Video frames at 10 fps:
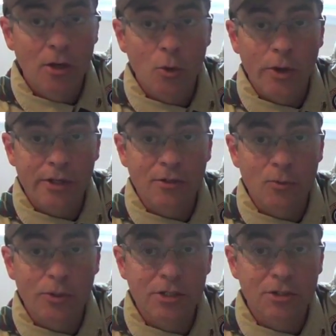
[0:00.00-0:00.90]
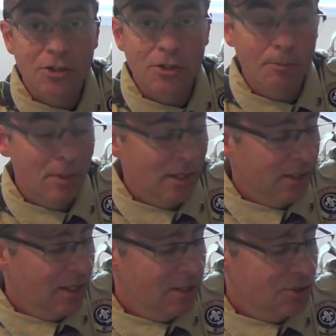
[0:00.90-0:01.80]
quick to reach
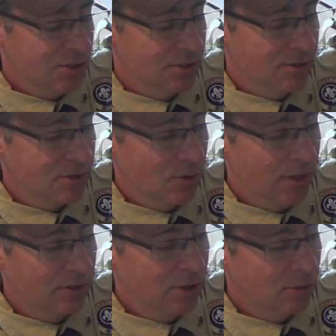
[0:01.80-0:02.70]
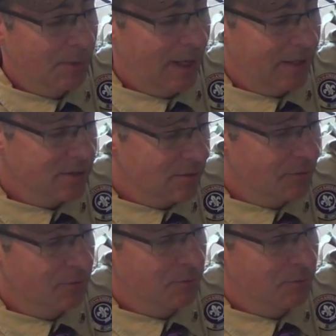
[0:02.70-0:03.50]
medication, so I had little bags of